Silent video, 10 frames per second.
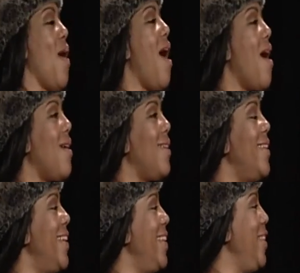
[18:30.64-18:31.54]
wow,
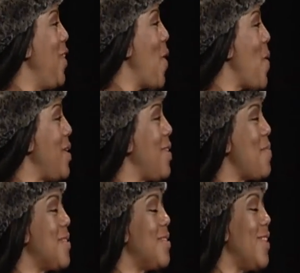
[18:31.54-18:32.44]
and I'm
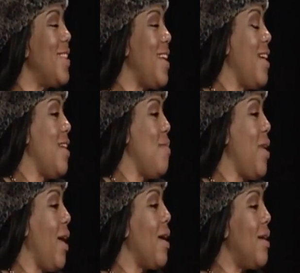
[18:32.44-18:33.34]
so like, I'm
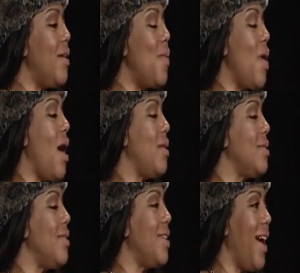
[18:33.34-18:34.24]
like, oh
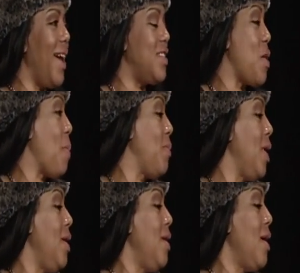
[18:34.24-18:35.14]
wow, okay, so
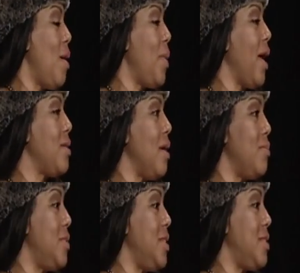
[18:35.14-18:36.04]

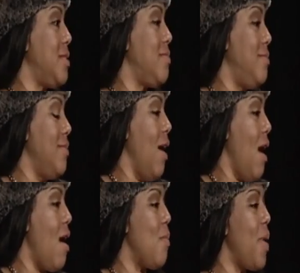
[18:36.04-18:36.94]
I'm just
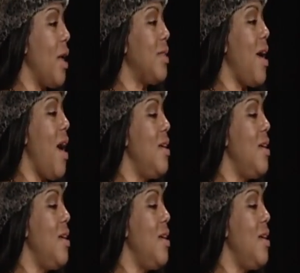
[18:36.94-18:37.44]
awe about that.